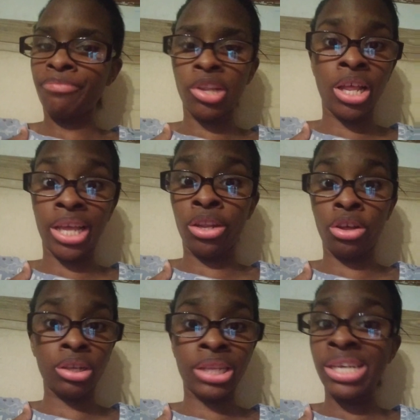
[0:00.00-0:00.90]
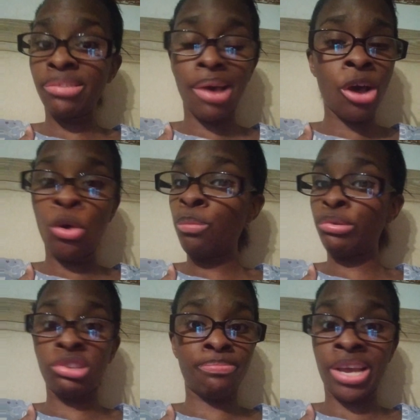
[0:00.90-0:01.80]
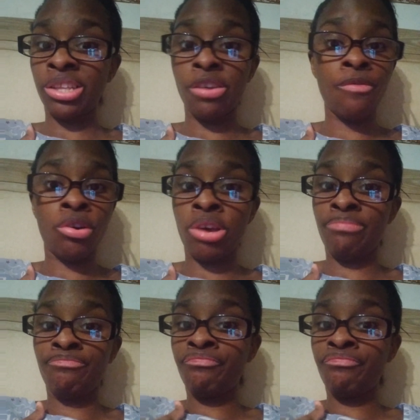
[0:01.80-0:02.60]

hey, look, that's my whole perspective on